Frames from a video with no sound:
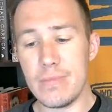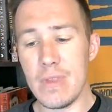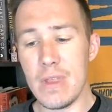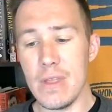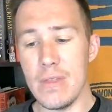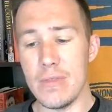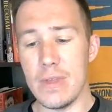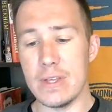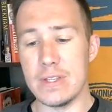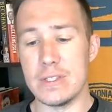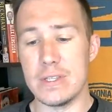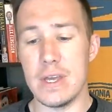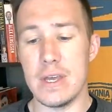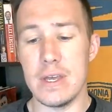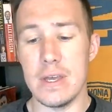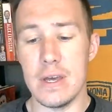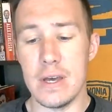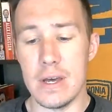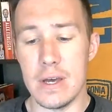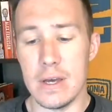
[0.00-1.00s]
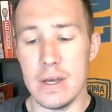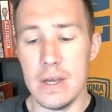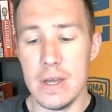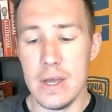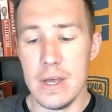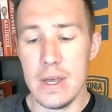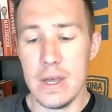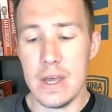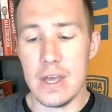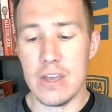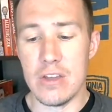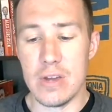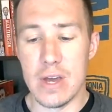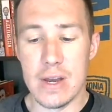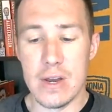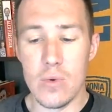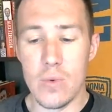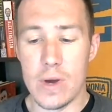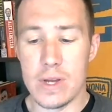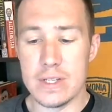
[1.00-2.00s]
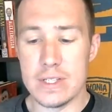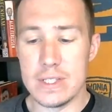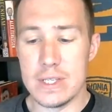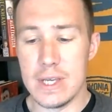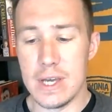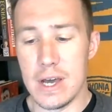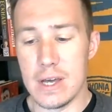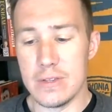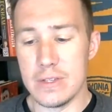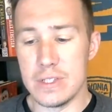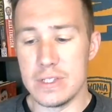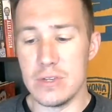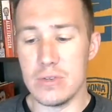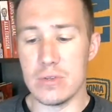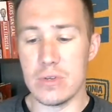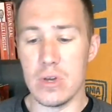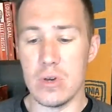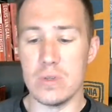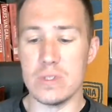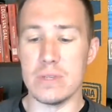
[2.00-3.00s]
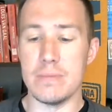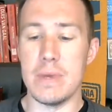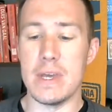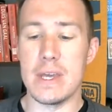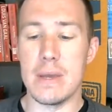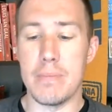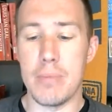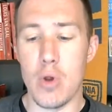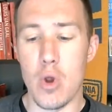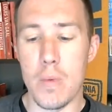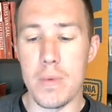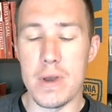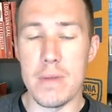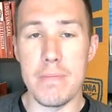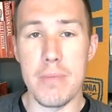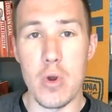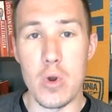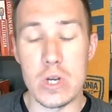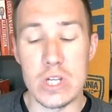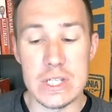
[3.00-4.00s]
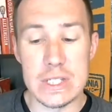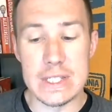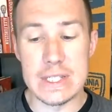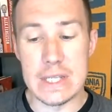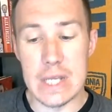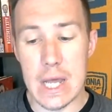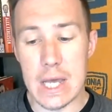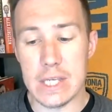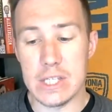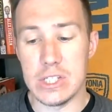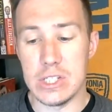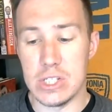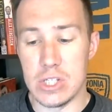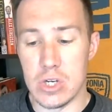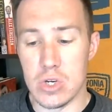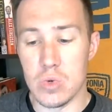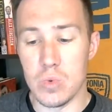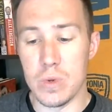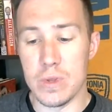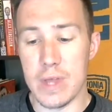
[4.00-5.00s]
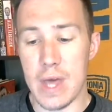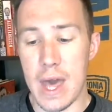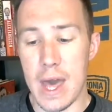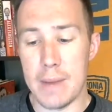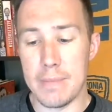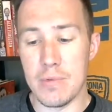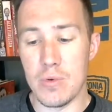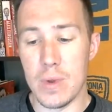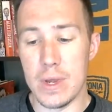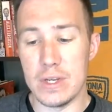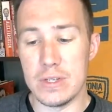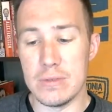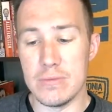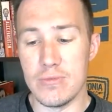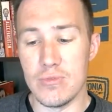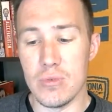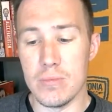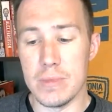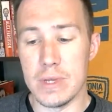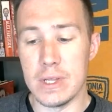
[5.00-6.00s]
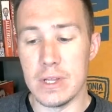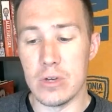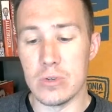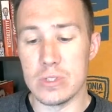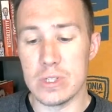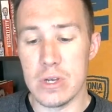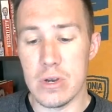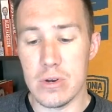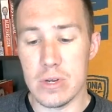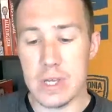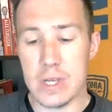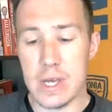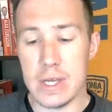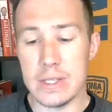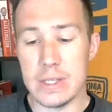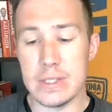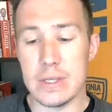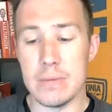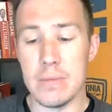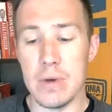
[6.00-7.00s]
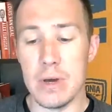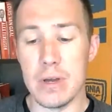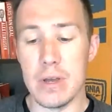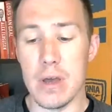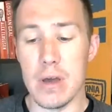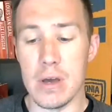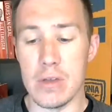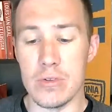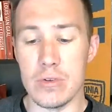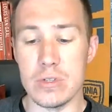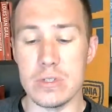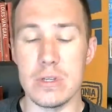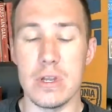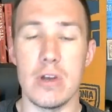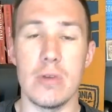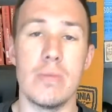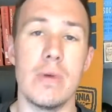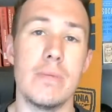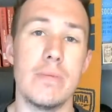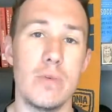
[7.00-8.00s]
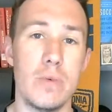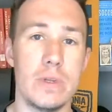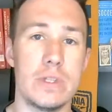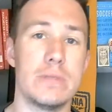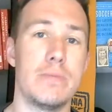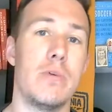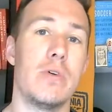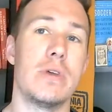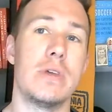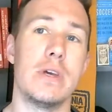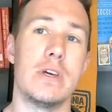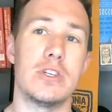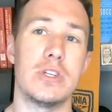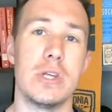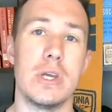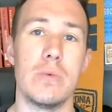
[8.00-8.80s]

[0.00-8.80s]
They say United want to see how this year goes and make a permanent purchase next year with admiration for Milos Kerkez, among others. Now, remember, we spoke yesterday.